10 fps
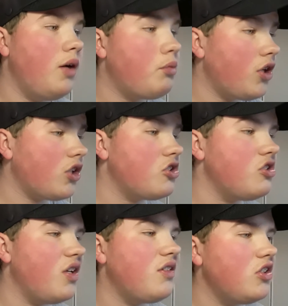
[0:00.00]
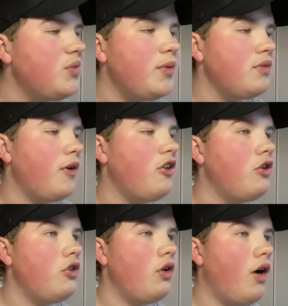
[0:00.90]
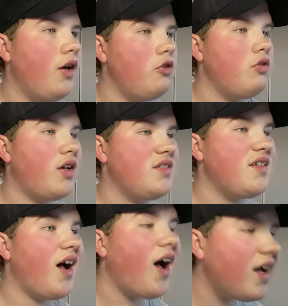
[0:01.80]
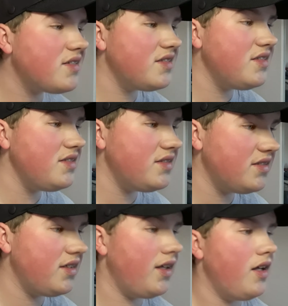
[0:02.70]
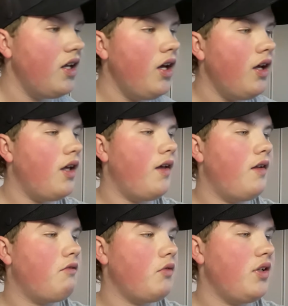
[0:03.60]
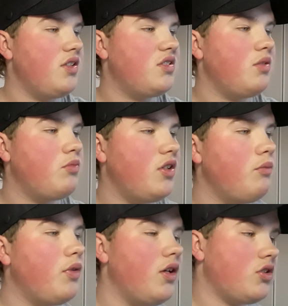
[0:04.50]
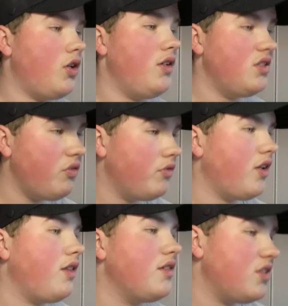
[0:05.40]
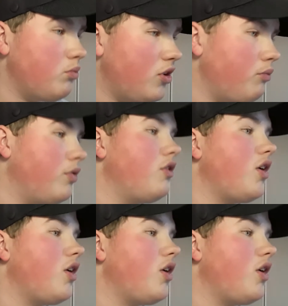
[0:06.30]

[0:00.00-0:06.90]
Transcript: Productions and distributed by United Artists, and released seventeenth of September